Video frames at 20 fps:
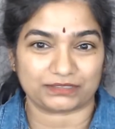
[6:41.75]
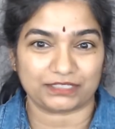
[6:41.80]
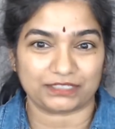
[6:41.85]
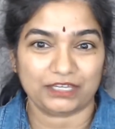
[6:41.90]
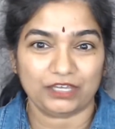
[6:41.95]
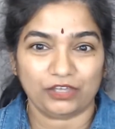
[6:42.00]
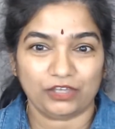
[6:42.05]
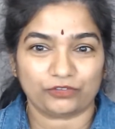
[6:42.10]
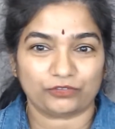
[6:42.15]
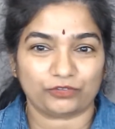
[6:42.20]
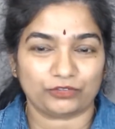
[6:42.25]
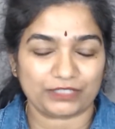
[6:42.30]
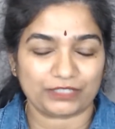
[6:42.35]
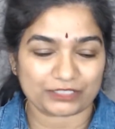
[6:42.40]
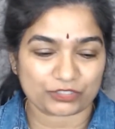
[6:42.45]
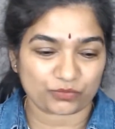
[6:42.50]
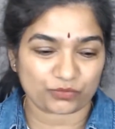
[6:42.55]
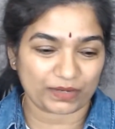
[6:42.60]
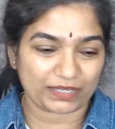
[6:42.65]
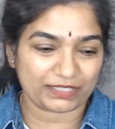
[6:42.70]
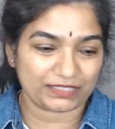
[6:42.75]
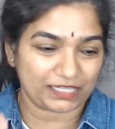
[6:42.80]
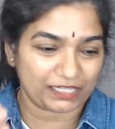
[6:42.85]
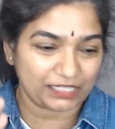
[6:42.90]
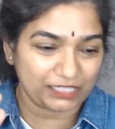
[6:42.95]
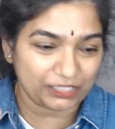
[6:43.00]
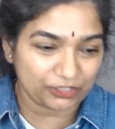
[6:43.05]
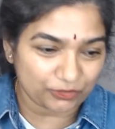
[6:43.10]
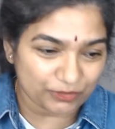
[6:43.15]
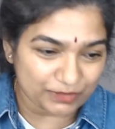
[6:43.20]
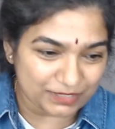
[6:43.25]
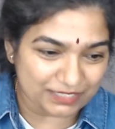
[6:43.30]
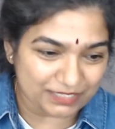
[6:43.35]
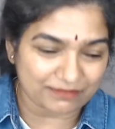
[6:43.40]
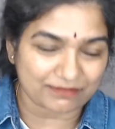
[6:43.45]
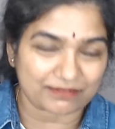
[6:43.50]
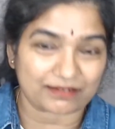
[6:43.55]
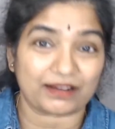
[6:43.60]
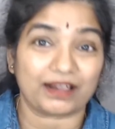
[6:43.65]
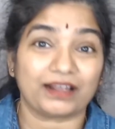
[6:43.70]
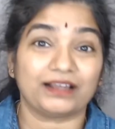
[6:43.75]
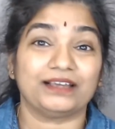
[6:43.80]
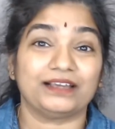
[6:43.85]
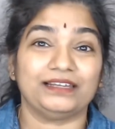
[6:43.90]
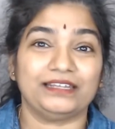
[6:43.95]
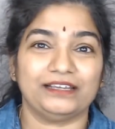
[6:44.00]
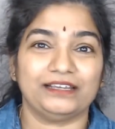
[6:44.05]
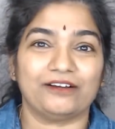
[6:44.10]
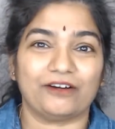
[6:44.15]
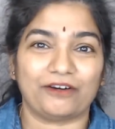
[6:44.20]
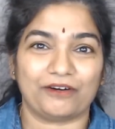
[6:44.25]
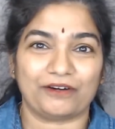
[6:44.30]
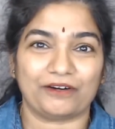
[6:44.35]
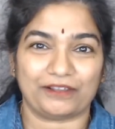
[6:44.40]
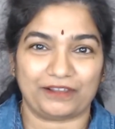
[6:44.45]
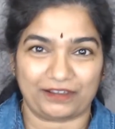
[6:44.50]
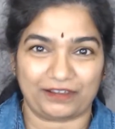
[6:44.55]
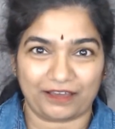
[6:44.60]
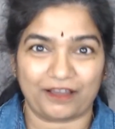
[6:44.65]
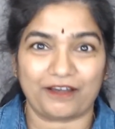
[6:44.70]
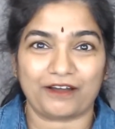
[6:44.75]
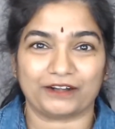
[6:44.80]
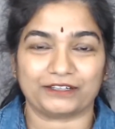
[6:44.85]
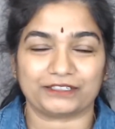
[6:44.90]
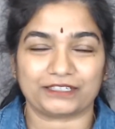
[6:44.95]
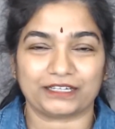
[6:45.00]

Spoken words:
So that's why the hero is struggling a lot,